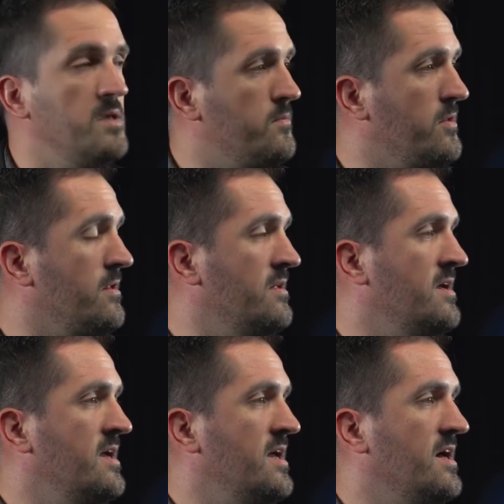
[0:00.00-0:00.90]
people,
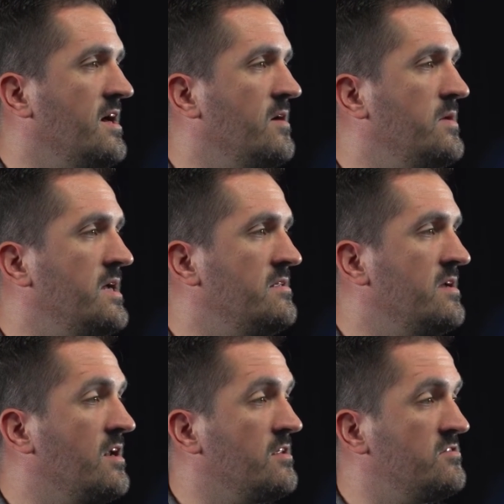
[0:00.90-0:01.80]

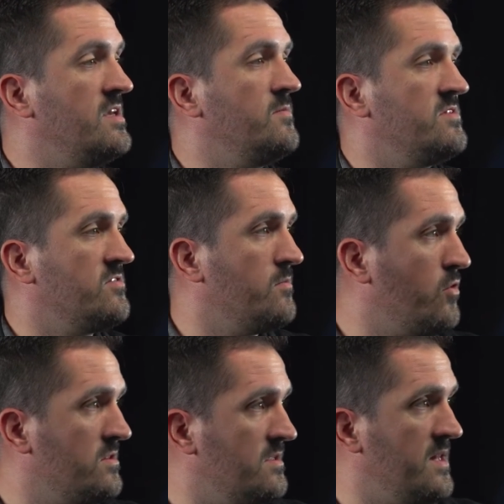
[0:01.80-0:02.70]
and other teams that
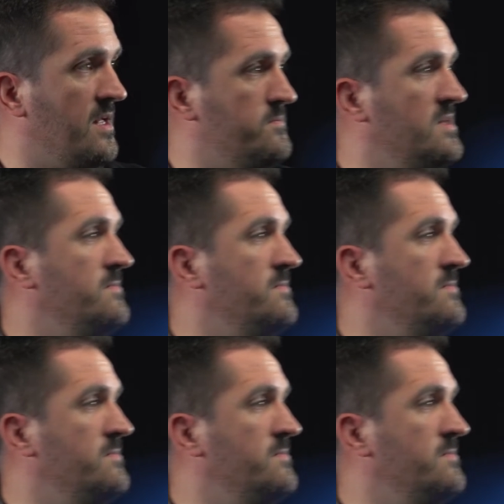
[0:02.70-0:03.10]
support them and help